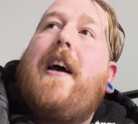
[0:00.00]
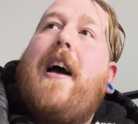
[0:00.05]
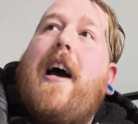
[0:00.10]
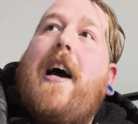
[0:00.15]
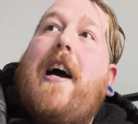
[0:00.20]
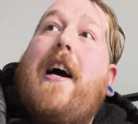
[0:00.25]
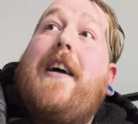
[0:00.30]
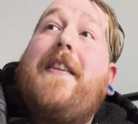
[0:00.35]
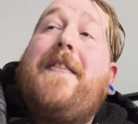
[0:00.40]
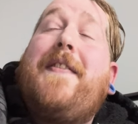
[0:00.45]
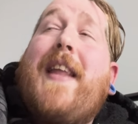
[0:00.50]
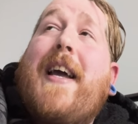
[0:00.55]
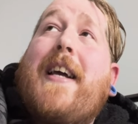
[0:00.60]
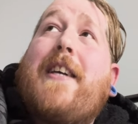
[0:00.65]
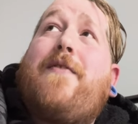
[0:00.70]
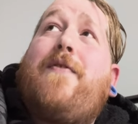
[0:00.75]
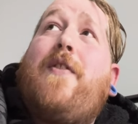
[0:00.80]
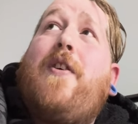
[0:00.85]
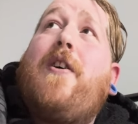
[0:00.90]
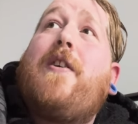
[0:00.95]
And
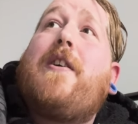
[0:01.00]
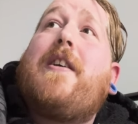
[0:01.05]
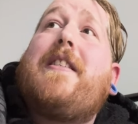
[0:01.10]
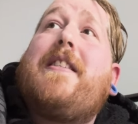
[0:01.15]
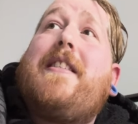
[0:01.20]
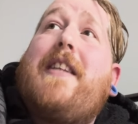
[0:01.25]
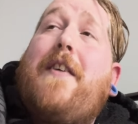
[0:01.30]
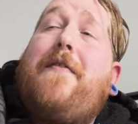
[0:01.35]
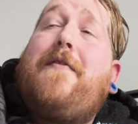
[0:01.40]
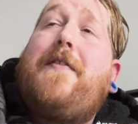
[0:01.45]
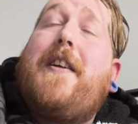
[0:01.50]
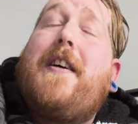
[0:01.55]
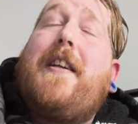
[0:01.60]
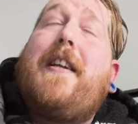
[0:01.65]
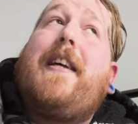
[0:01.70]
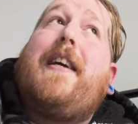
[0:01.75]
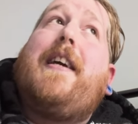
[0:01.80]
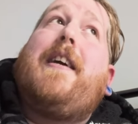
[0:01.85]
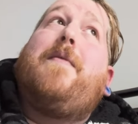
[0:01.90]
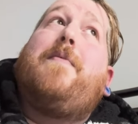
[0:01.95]
next vlog
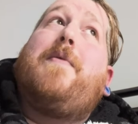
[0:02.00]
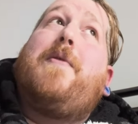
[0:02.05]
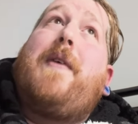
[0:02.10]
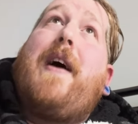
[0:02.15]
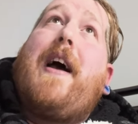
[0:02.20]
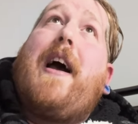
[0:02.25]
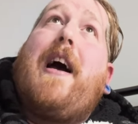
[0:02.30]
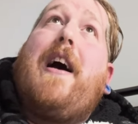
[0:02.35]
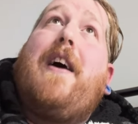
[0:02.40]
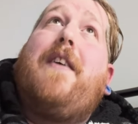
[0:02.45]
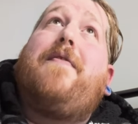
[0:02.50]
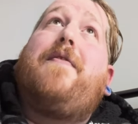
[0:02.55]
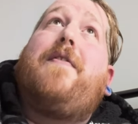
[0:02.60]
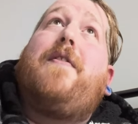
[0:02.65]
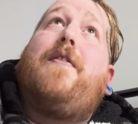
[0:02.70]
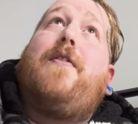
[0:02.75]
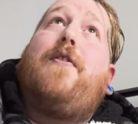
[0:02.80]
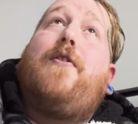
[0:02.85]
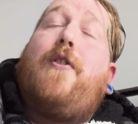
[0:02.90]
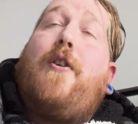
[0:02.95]
definitely will have
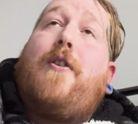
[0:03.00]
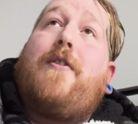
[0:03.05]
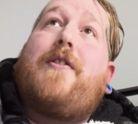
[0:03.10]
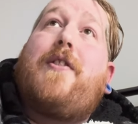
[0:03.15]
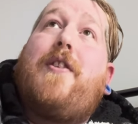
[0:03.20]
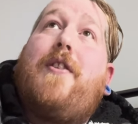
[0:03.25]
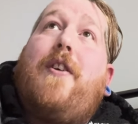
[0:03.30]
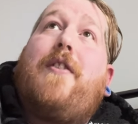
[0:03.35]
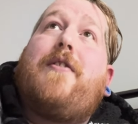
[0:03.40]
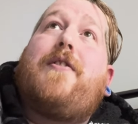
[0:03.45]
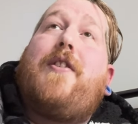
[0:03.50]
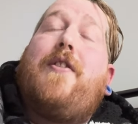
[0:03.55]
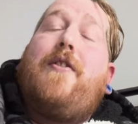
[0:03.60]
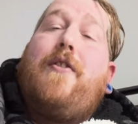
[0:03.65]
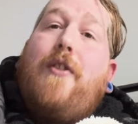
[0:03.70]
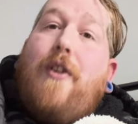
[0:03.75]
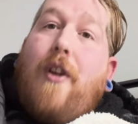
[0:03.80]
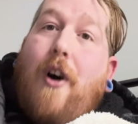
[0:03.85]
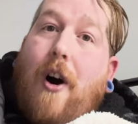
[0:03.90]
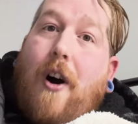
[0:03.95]
lots and lots
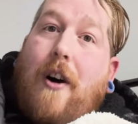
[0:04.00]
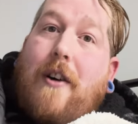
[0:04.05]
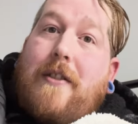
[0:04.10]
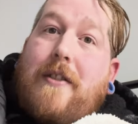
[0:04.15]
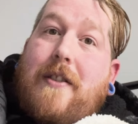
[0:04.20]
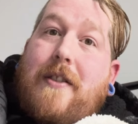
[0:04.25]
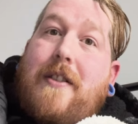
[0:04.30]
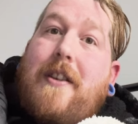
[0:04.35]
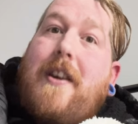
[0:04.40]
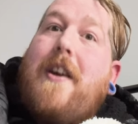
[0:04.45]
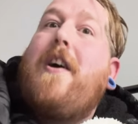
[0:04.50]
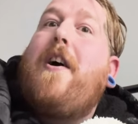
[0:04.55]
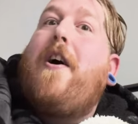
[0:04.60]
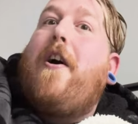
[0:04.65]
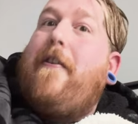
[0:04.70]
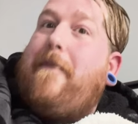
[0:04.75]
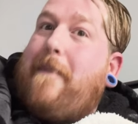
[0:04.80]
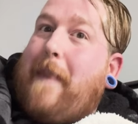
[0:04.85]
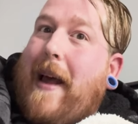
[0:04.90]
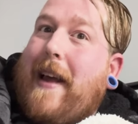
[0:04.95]
and lots
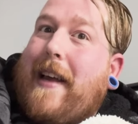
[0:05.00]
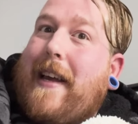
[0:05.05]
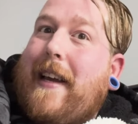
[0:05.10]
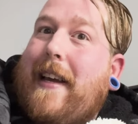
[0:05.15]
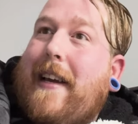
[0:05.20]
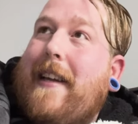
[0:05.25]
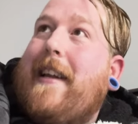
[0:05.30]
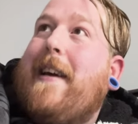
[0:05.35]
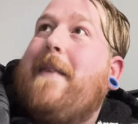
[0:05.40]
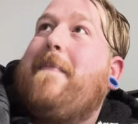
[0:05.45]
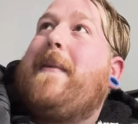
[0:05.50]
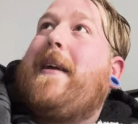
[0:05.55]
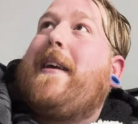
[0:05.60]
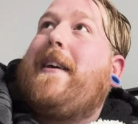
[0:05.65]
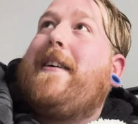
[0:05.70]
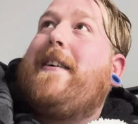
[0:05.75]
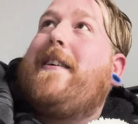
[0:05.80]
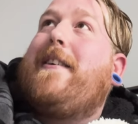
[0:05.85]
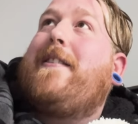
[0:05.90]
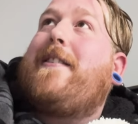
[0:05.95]
of packing in it,
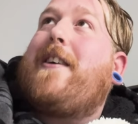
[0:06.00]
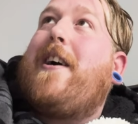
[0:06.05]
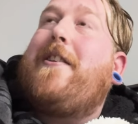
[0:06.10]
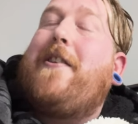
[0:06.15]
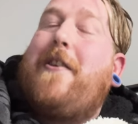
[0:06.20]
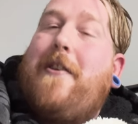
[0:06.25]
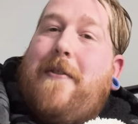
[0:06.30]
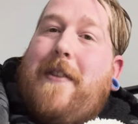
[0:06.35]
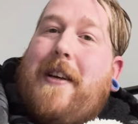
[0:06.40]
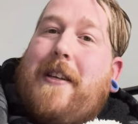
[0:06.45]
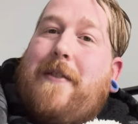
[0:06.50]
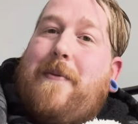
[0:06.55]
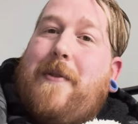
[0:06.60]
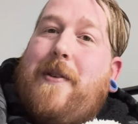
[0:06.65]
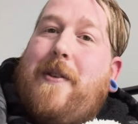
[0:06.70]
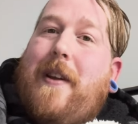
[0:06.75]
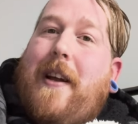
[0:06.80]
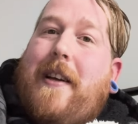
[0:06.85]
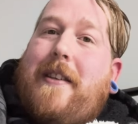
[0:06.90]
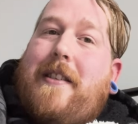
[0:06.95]
because I know that's what
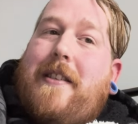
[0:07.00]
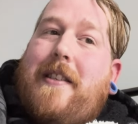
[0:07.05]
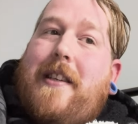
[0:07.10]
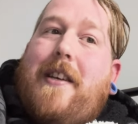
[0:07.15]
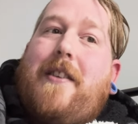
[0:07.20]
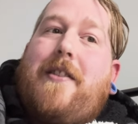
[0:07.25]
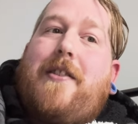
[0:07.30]
you like to see.